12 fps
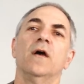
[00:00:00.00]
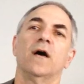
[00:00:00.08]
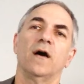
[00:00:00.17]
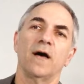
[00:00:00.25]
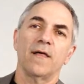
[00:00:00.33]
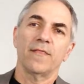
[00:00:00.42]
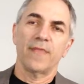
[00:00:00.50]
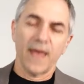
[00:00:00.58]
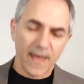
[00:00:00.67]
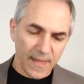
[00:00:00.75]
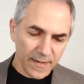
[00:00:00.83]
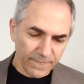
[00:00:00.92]

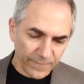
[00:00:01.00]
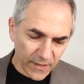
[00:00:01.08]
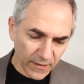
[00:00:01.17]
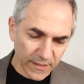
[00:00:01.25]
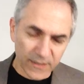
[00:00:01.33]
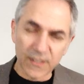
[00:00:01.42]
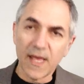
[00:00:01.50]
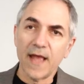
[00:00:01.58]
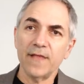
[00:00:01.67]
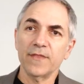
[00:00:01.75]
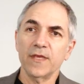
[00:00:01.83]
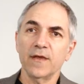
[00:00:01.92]
that and feelings
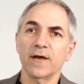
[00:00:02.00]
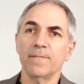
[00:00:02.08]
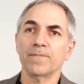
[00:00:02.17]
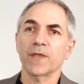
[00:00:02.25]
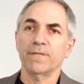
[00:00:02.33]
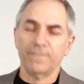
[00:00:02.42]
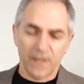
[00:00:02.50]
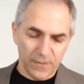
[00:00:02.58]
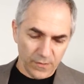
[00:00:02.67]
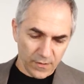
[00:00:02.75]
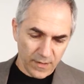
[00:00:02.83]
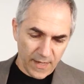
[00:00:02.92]
that the
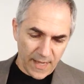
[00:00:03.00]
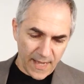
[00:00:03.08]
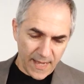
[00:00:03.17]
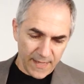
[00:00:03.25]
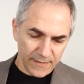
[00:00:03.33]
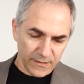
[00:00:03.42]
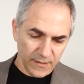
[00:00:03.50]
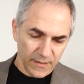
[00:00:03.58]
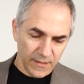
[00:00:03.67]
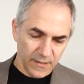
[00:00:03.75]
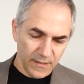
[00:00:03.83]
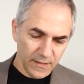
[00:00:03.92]
offender has
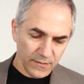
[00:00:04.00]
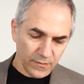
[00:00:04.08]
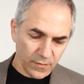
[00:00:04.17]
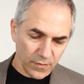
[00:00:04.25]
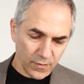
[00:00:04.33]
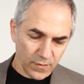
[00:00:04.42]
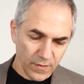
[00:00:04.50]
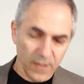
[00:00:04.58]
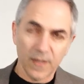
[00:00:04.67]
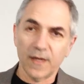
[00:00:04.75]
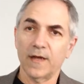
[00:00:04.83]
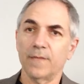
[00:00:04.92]
in his or her
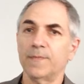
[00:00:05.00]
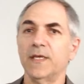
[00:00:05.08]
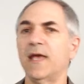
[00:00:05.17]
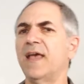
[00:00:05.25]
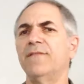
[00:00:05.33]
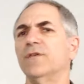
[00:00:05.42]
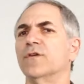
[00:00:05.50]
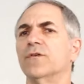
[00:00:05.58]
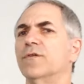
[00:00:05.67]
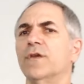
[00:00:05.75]
behavior.